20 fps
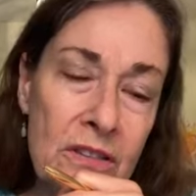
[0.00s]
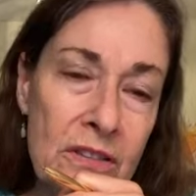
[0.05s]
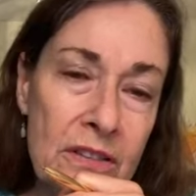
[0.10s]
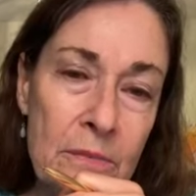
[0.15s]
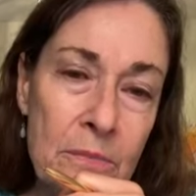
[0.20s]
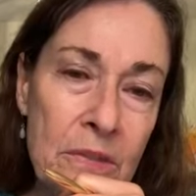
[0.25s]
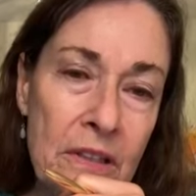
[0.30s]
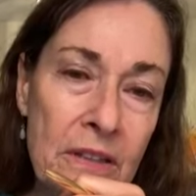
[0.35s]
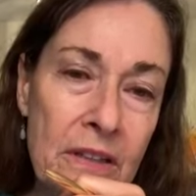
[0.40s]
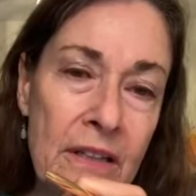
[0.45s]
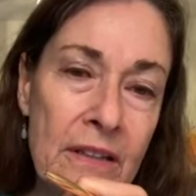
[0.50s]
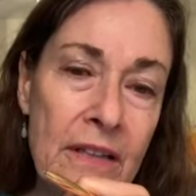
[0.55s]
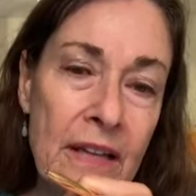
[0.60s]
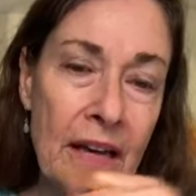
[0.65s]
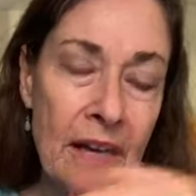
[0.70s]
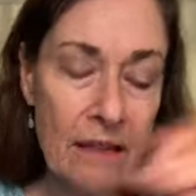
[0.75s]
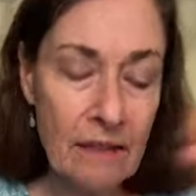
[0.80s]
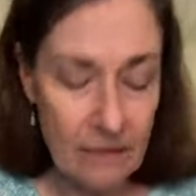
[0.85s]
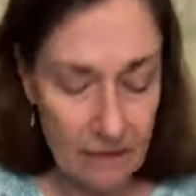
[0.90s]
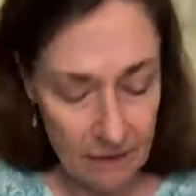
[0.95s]
something like
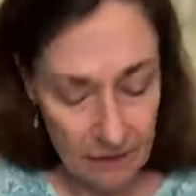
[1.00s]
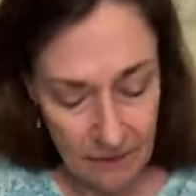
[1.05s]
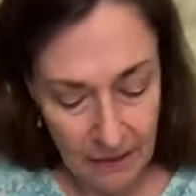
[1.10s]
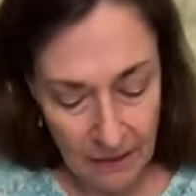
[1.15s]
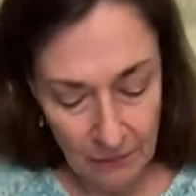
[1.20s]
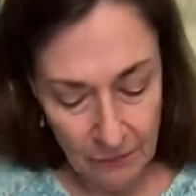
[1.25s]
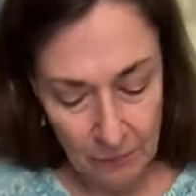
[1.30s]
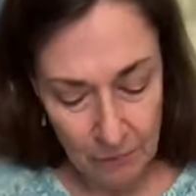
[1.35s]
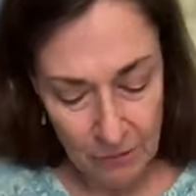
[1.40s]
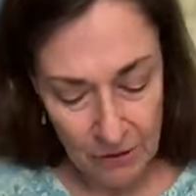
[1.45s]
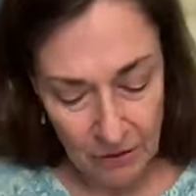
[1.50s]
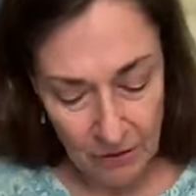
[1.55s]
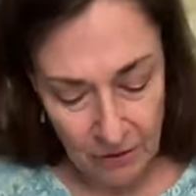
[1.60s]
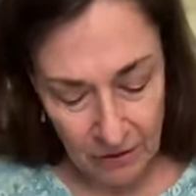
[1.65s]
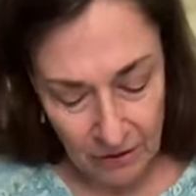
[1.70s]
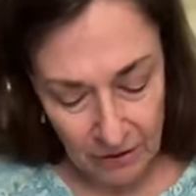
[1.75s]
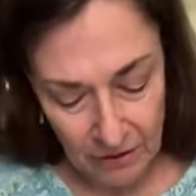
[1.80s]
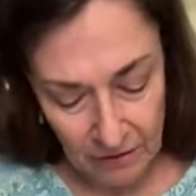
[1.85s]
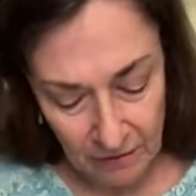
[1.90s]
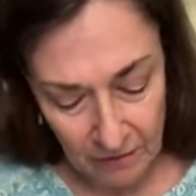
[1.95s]
that. That would be
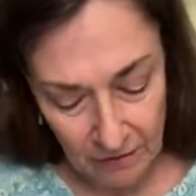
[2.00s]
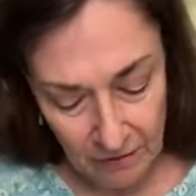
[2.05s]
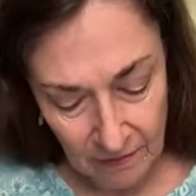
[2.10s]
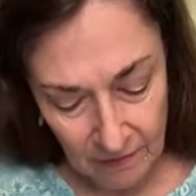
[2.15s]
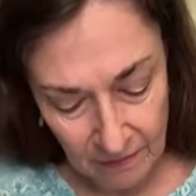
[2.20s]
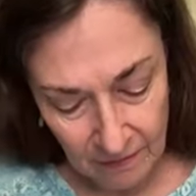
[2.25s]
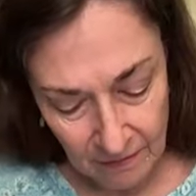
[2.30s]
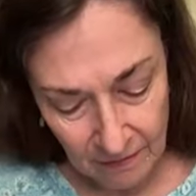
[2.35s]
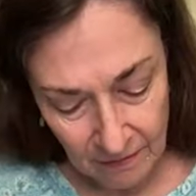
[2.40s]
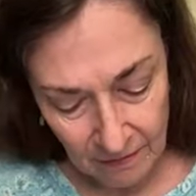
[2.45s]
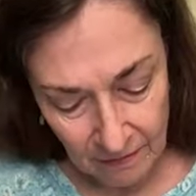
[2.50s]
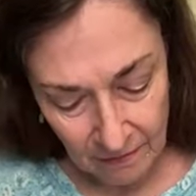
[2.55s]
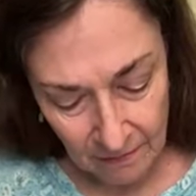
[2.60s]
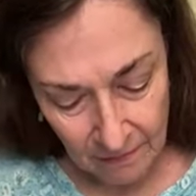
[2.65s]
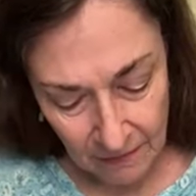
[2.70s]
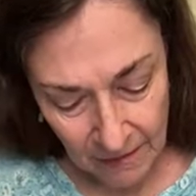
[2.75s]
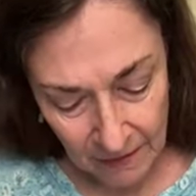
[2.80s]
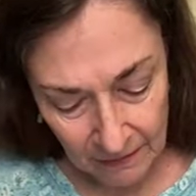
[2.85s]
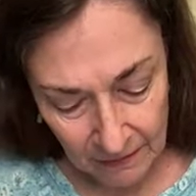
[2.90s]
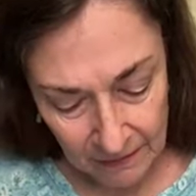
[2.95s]
good.
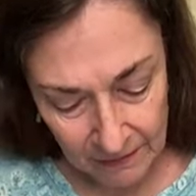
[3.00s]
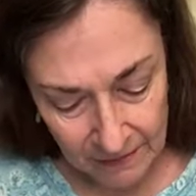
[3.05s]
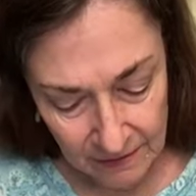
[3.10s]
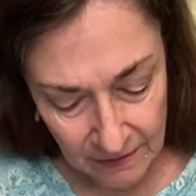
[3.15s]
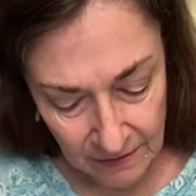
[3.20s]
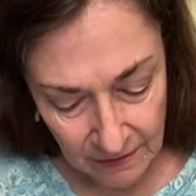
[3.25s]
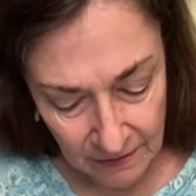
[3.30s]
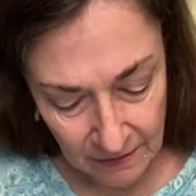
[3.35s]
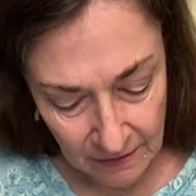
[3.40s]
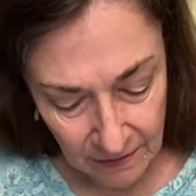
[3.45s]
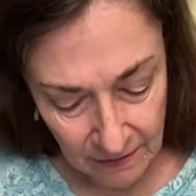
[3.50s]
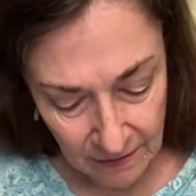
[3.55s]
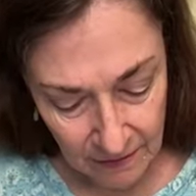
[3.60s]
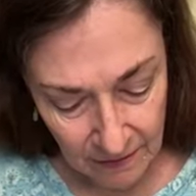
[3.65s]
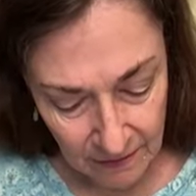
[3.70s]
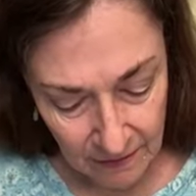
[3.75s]
Balancing